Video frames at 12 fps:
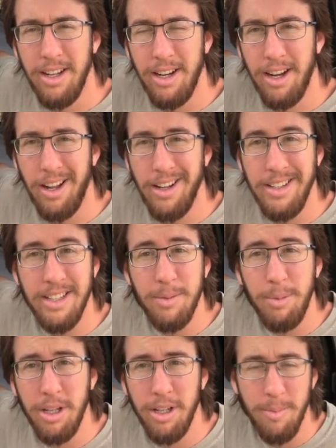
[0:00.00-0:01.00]
and it needs
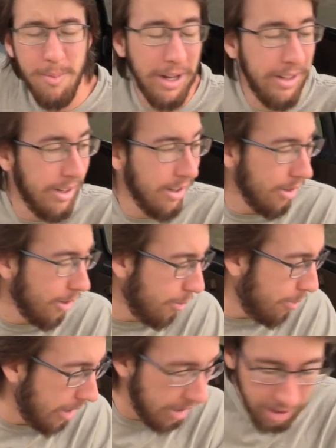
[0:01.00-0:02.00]
to be mended a little
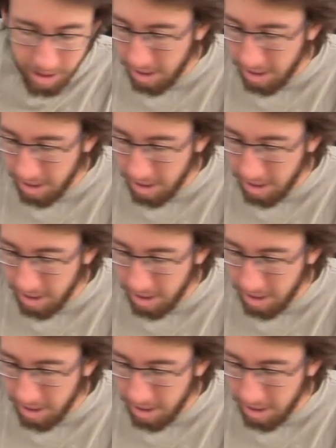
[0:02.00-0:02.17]
bit.